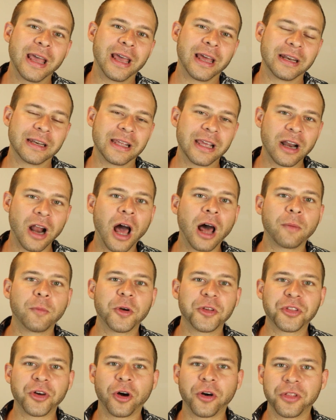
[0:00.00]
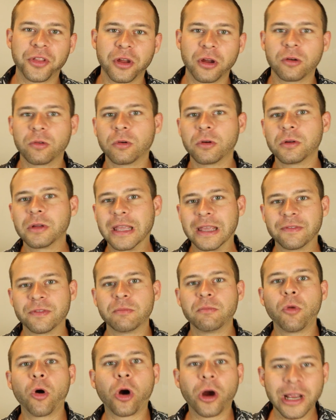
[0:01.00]
and get on with all the
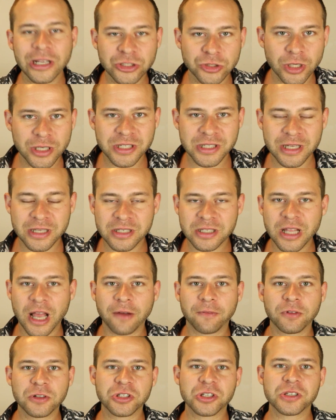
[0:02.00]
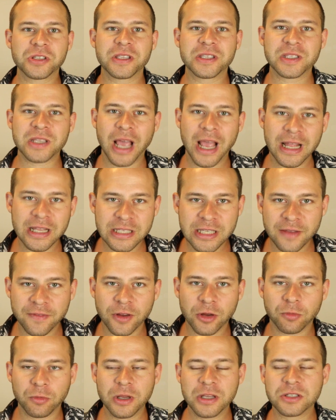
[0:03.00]
even more interesting stuff, which is the
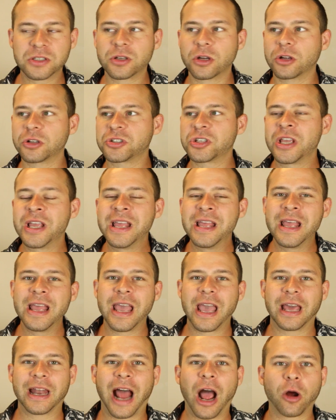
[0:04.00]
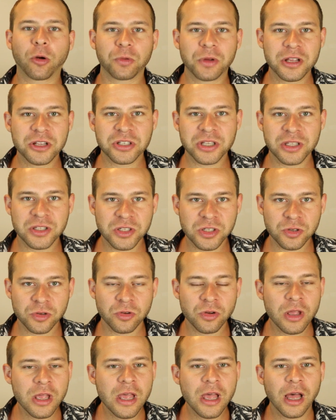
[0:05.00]
scientific research and outreach
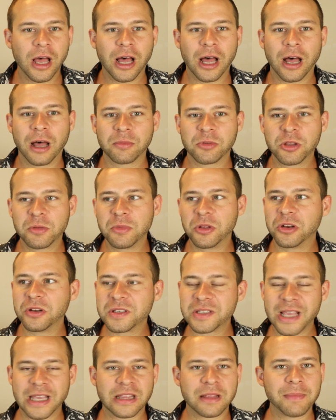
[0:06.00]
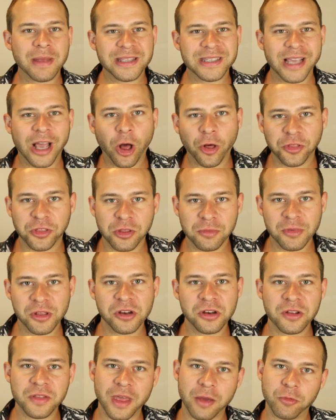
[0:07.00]
into communities like the mental health
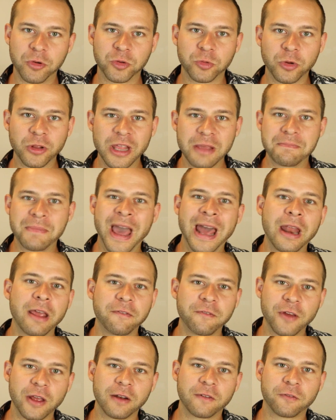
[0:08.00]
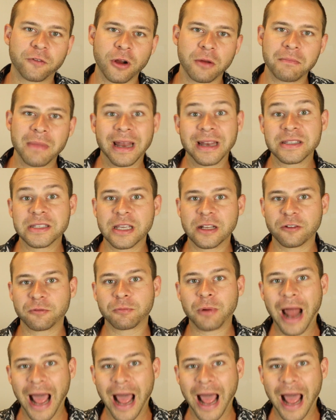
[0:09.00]
community that would really benefit from meditative